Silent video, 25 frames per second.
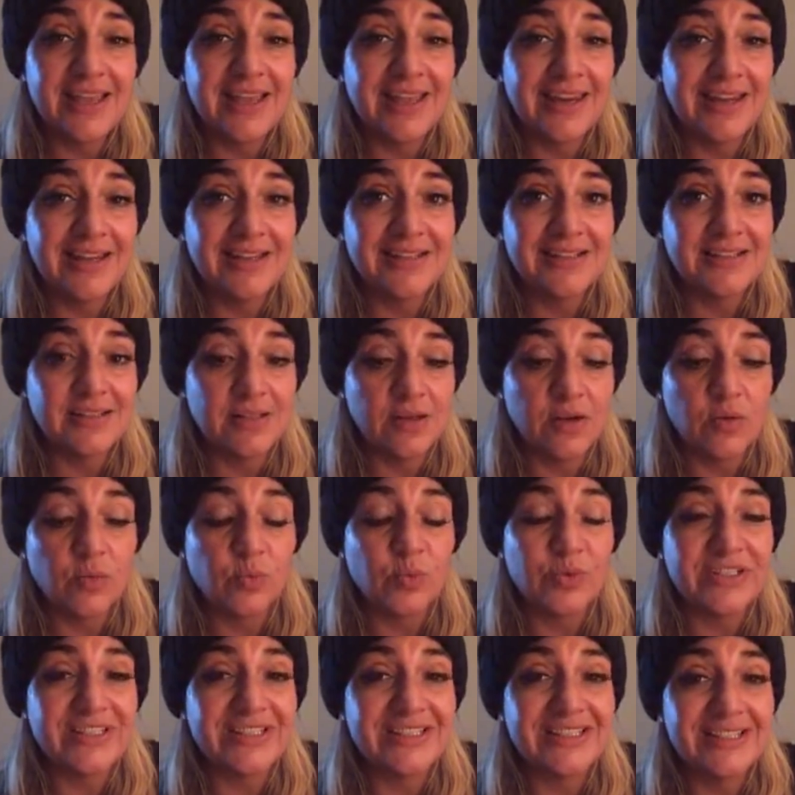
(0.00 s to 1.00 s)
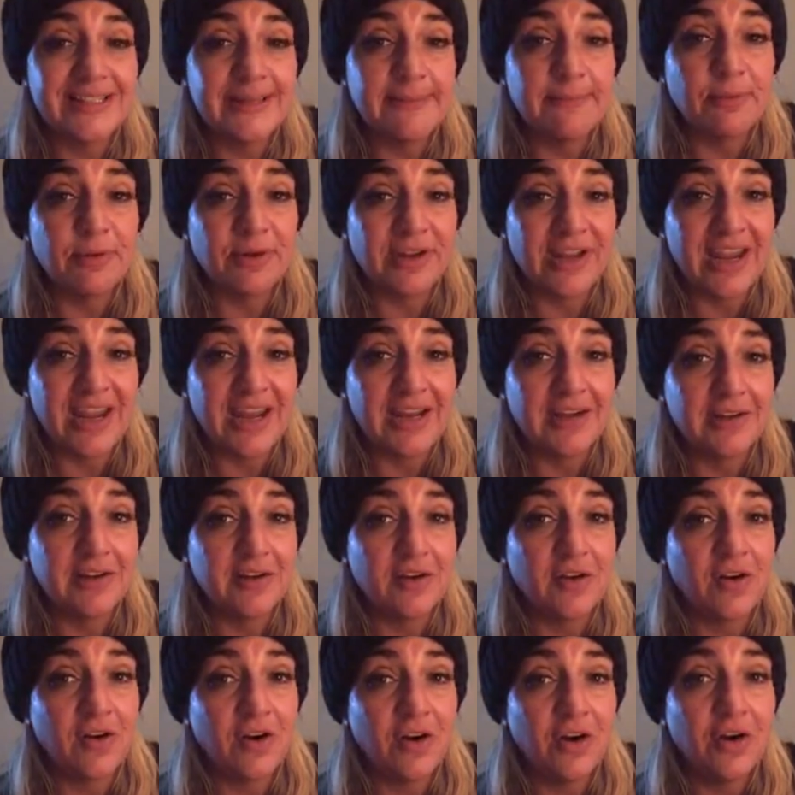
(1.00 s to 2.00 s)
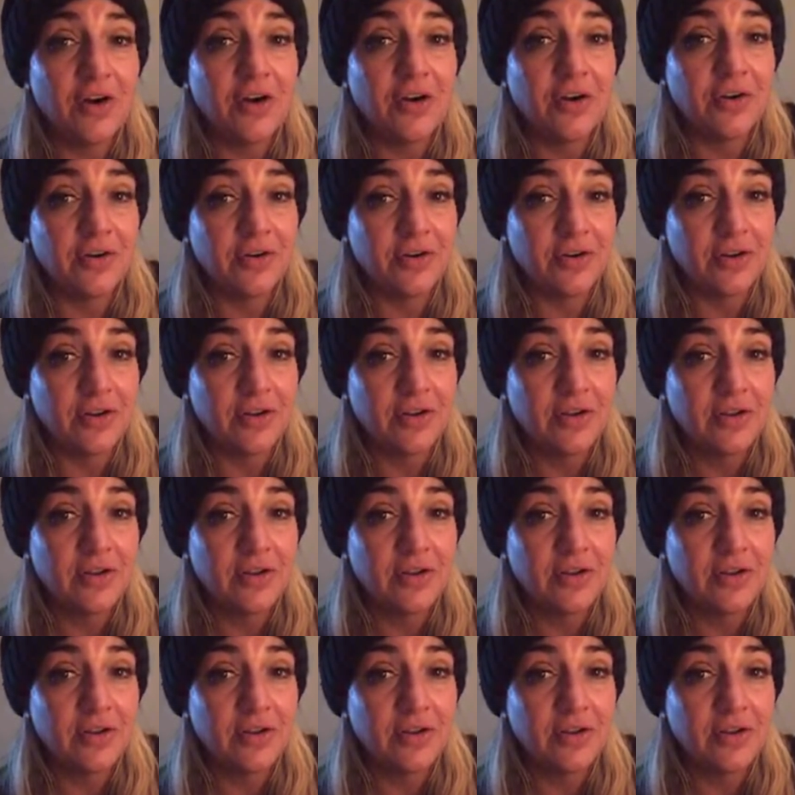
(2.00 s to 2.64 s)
It's reciprocated hard.